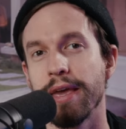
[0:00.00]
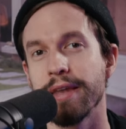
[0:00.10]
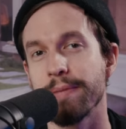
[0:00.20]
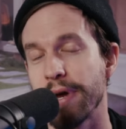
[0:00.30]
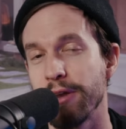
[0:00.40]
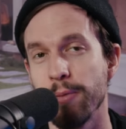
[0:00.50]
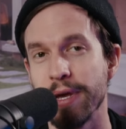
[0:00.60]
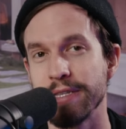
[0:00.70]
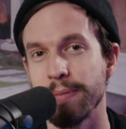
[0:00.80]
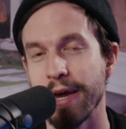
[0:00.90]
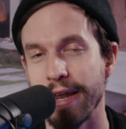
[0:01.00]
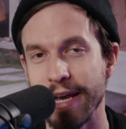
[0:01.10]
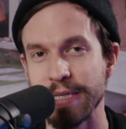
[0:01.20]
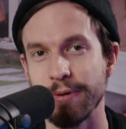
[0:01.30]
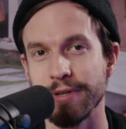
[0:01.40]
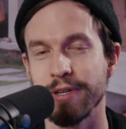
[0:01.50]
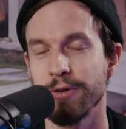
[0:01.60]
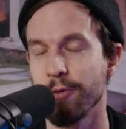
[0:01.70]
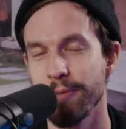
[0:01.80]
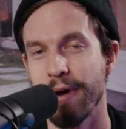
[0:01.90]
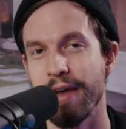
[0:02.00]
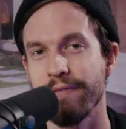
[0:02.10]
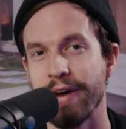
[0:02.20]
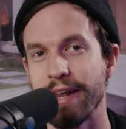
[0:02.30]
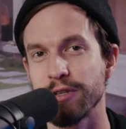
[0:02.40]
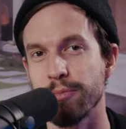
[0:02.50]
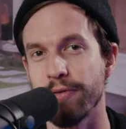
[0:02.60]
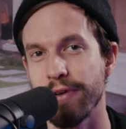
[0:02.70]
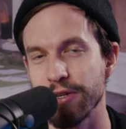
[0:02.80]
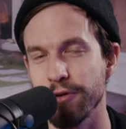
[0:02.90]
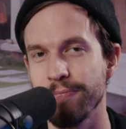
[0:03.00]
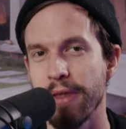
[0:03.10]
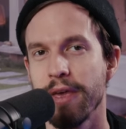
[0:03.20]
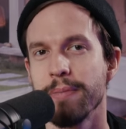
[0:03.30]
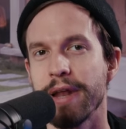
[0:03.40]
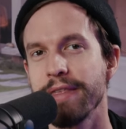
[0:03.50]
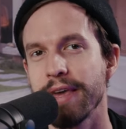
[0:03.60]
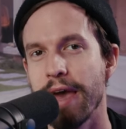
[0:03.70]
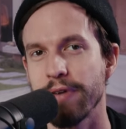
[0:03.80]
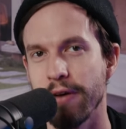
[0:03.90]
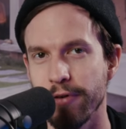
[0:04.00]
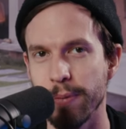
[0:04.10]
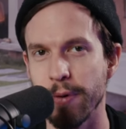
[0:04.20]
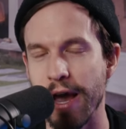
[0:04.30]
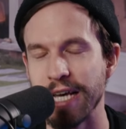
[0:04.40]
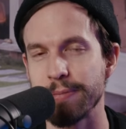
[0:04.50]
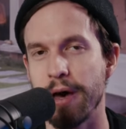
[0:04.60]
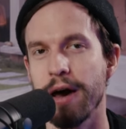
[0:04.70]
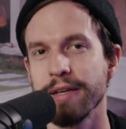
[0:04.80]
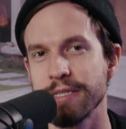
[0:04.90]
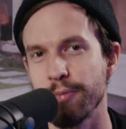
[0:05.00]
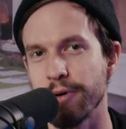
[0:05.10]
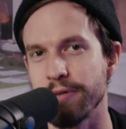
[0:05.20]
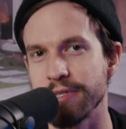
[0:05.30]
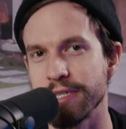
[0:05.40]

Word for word: And by no means am I an expert, nor am I a financial professional, but I think having a firm grasp on support and